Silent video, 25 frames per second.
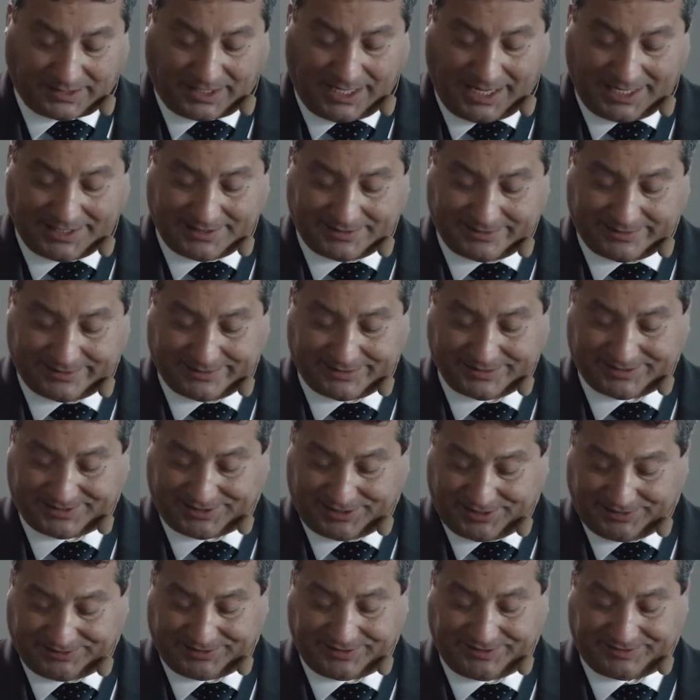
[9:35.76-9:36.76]
and
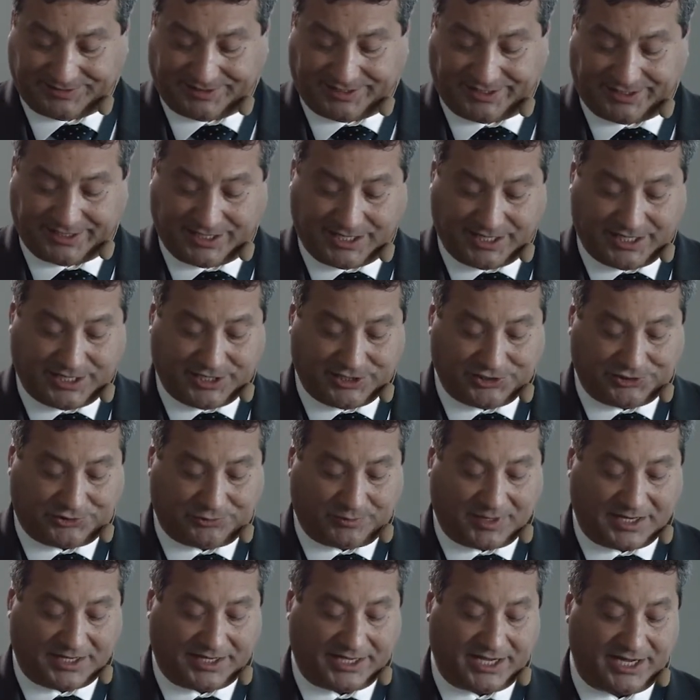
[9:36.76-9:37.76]
certainty
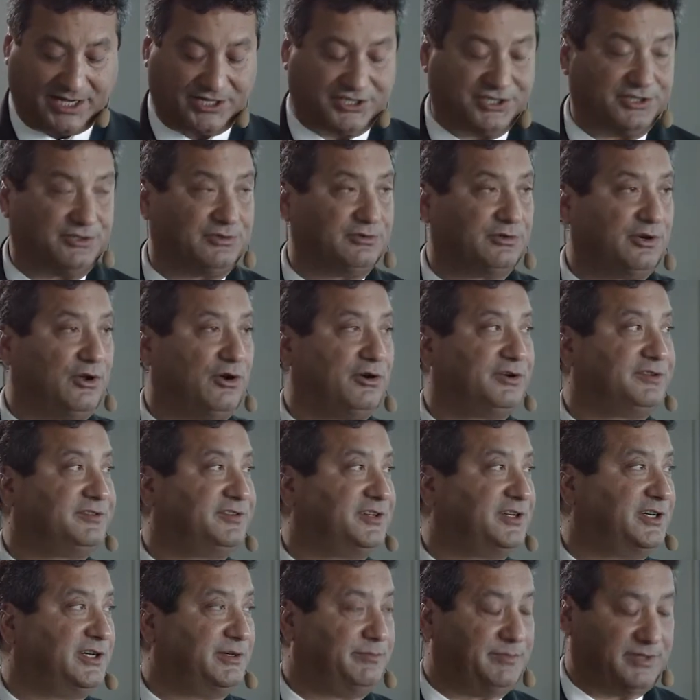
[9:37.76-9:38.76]
to engage into
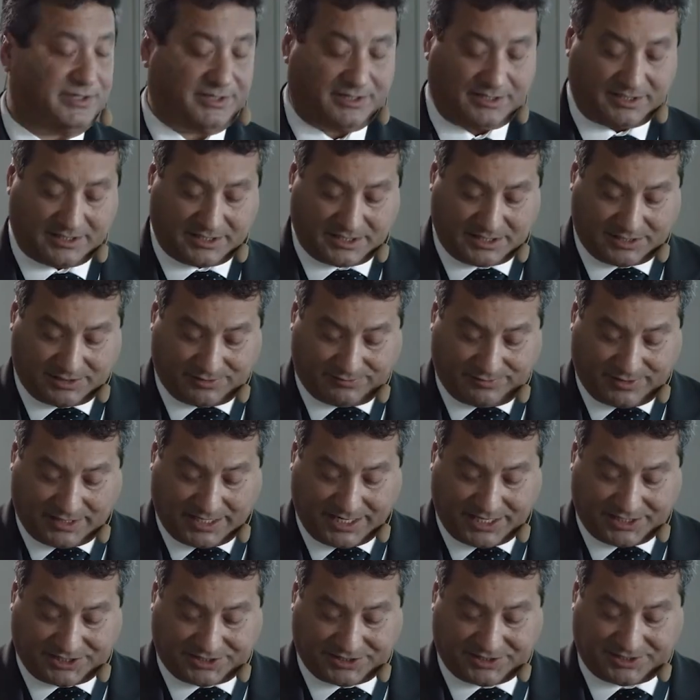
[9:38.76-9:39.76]
long-term
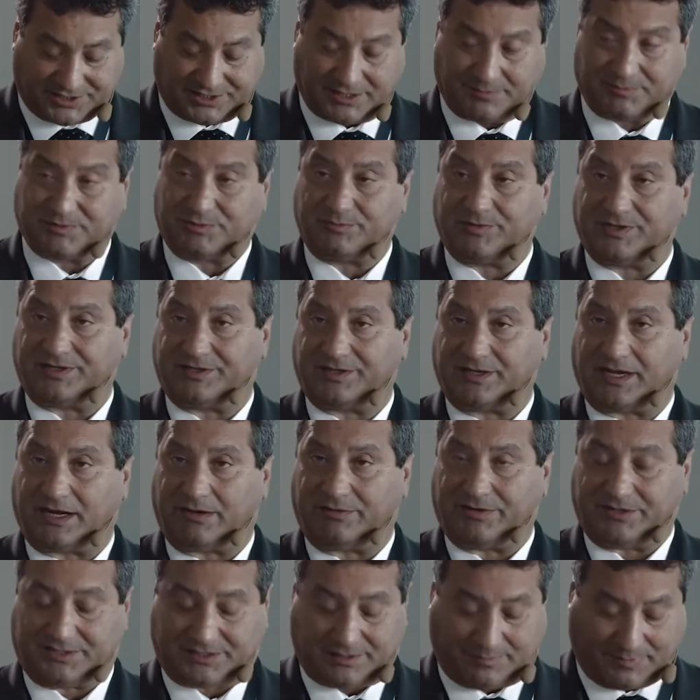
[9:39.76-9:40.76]
relationships with
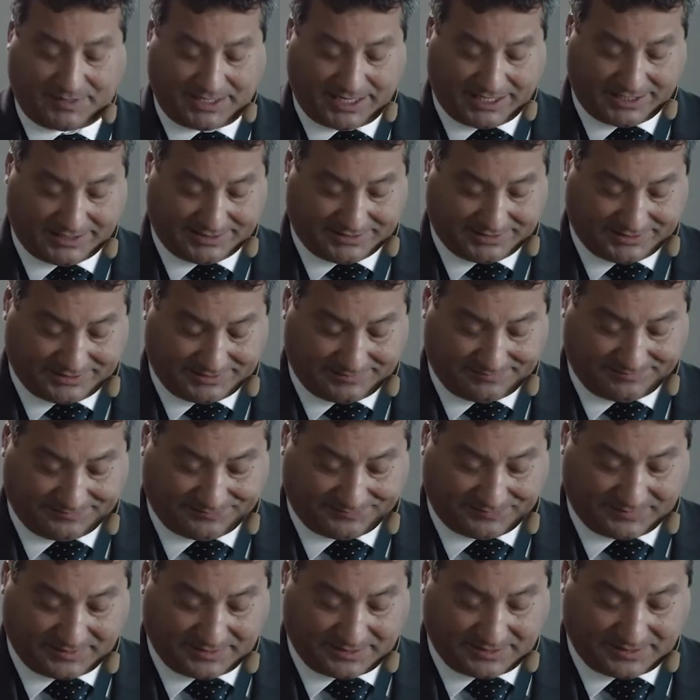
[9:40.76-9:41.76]
our suppliers.
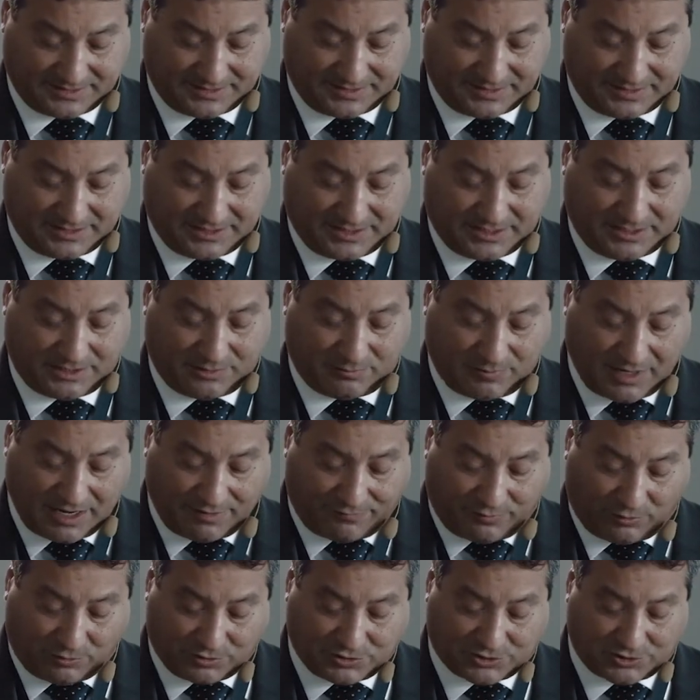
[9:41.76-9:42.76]
We
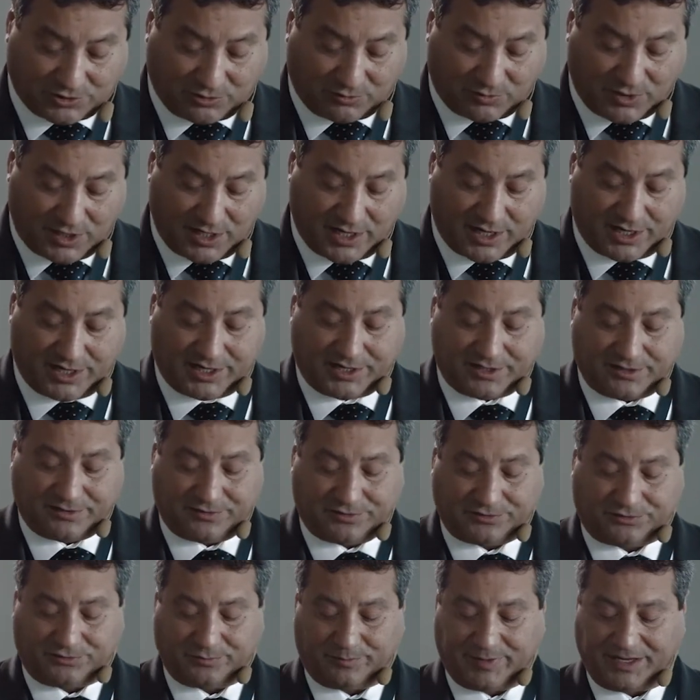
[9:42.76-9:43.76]
have also
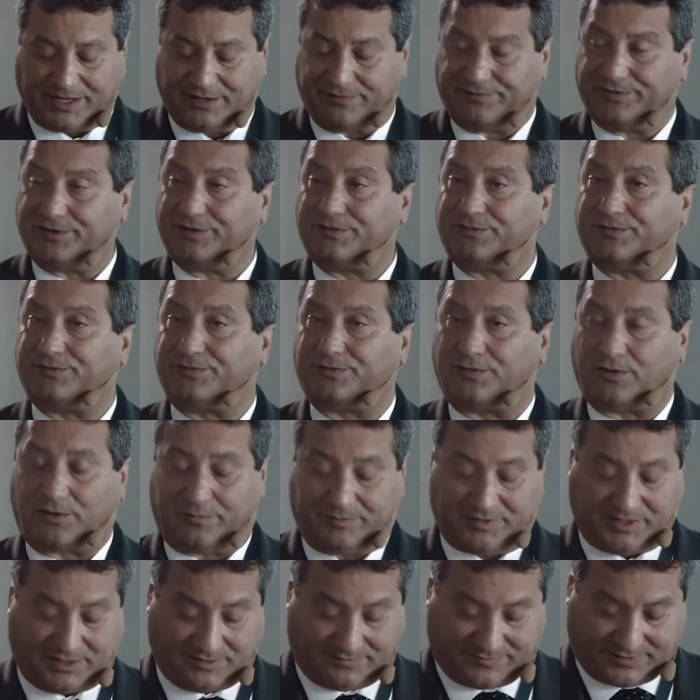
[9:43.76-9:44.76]
learned to benefit
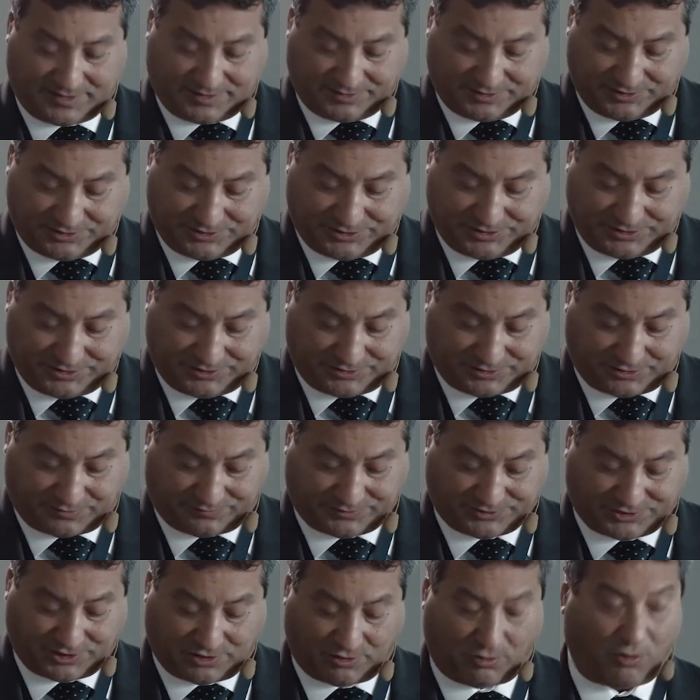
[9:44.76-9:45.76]
from the advantages
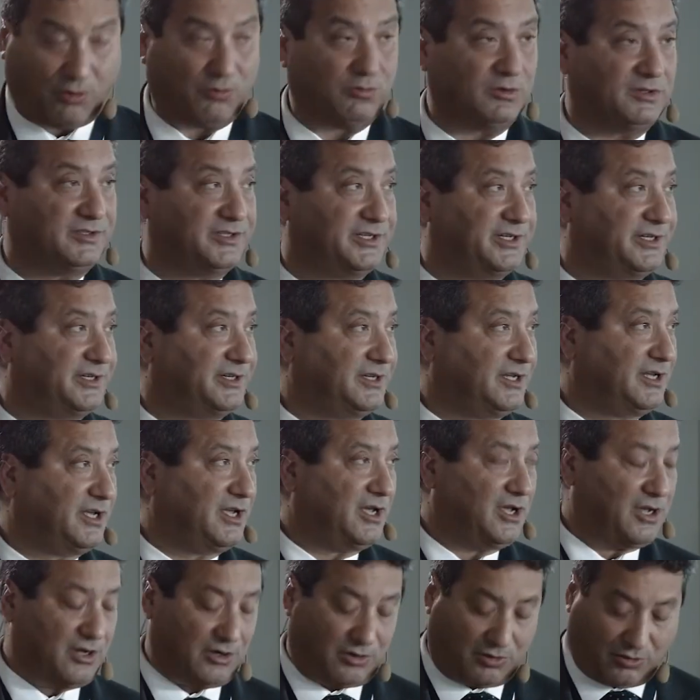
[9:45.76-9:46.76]
of shareholder
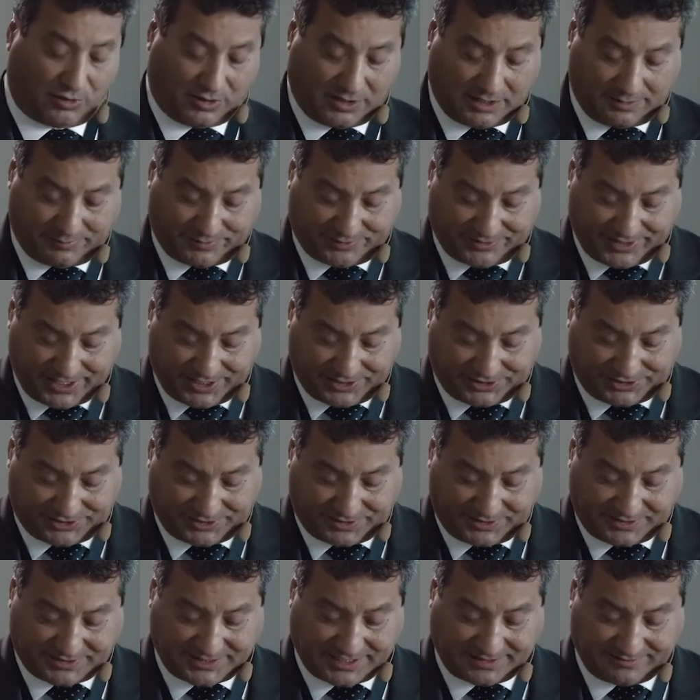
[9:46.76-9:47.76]

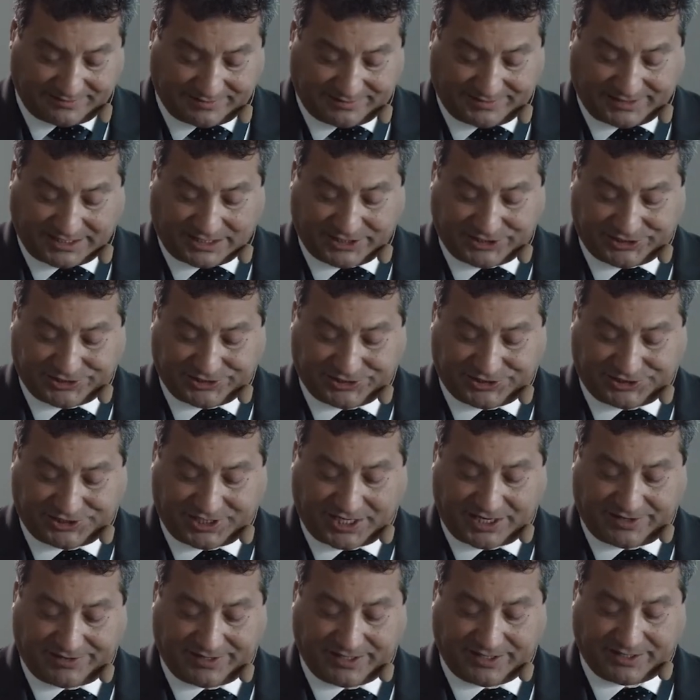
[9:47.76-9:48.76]
collaborations and intelligence
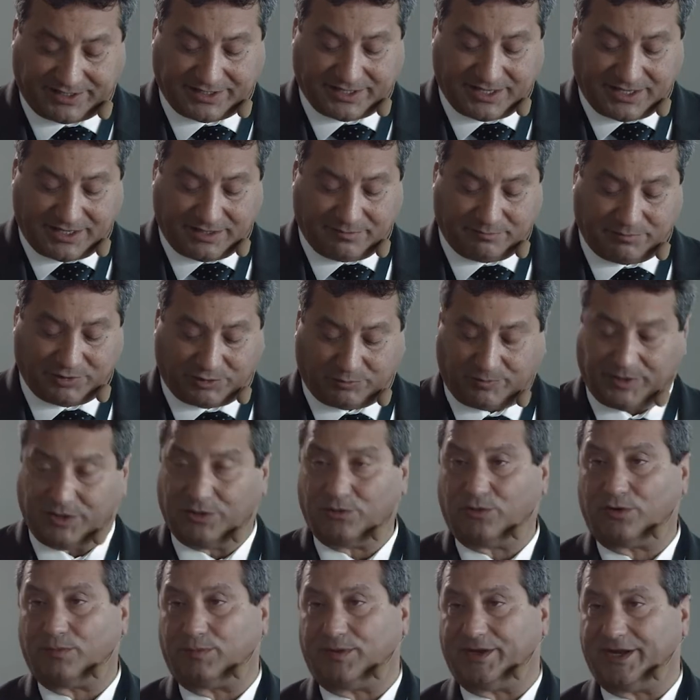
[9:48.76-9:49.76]
sharing
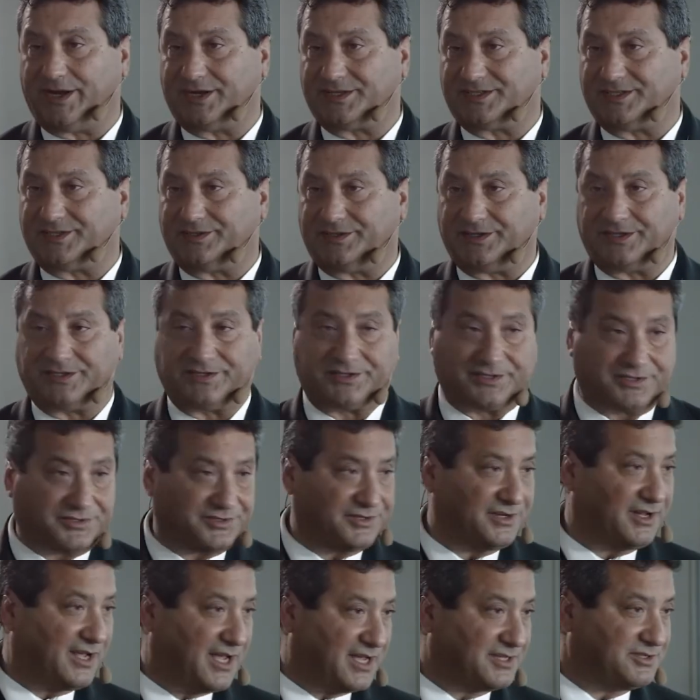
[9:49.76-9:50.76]
between all players in the
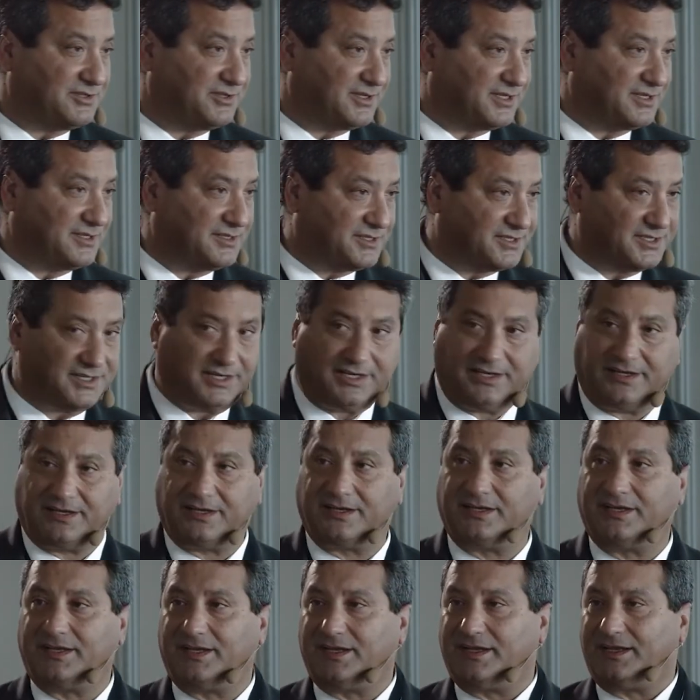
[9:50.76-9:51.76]
industry. As you can
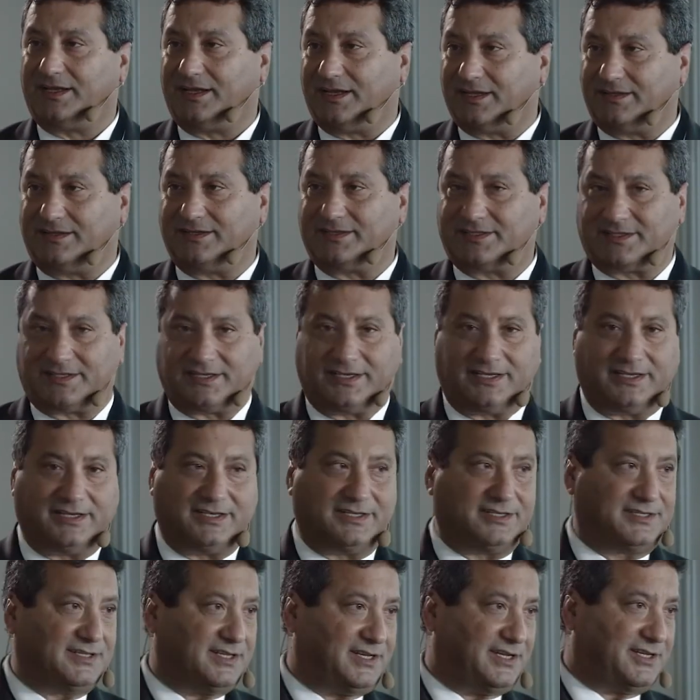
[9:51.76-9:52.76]
see, this
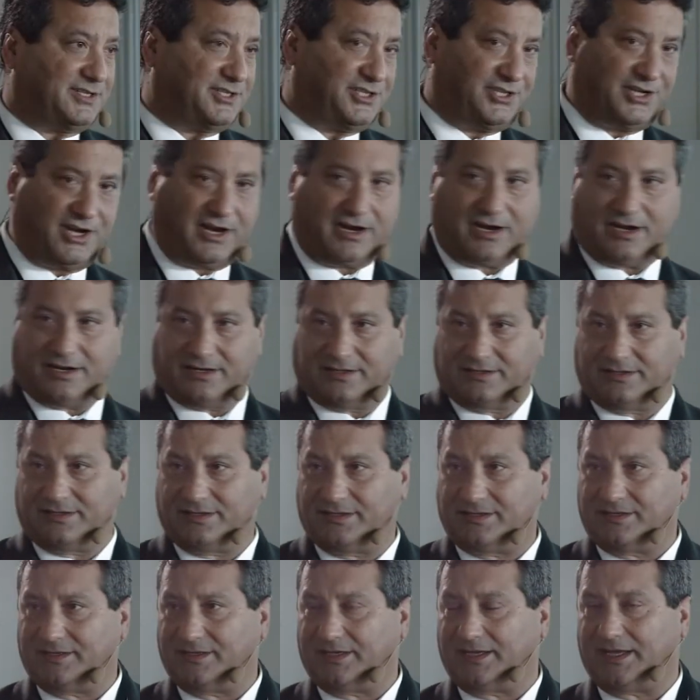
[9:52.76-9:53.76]
is a shared
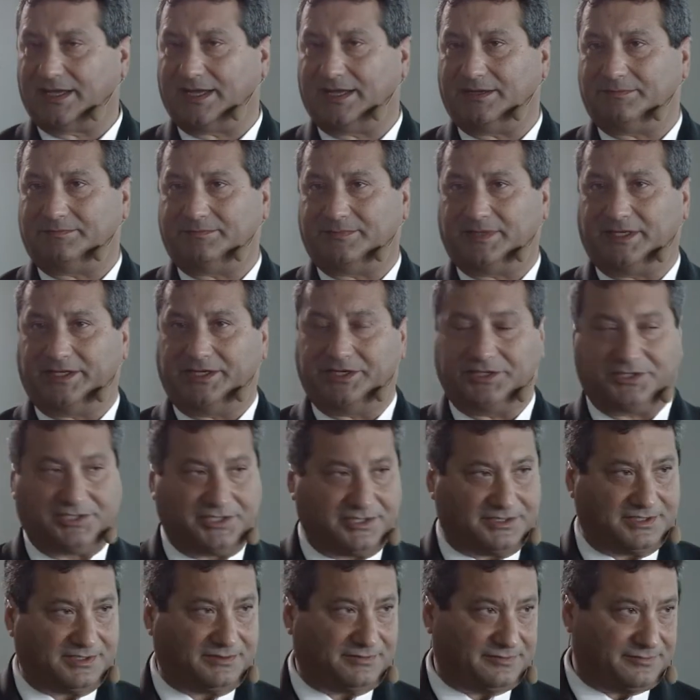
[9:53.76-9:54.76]

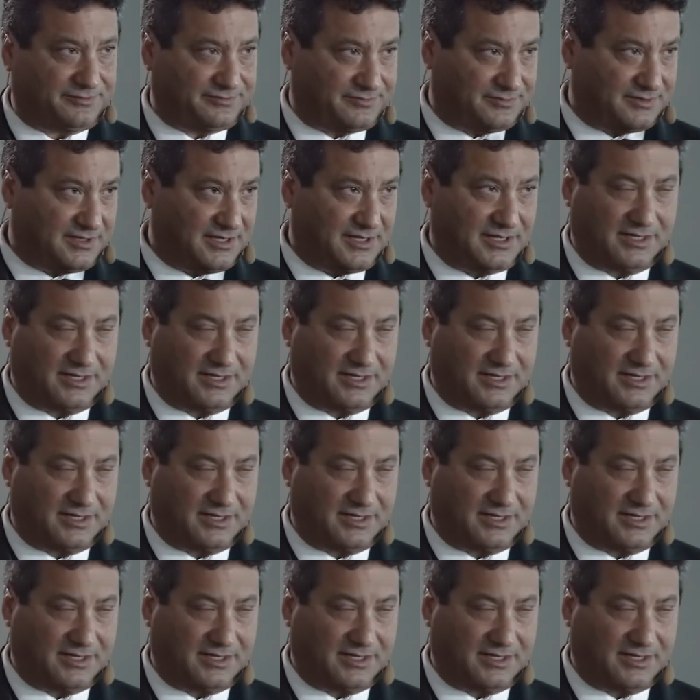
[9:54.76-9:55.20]
initiative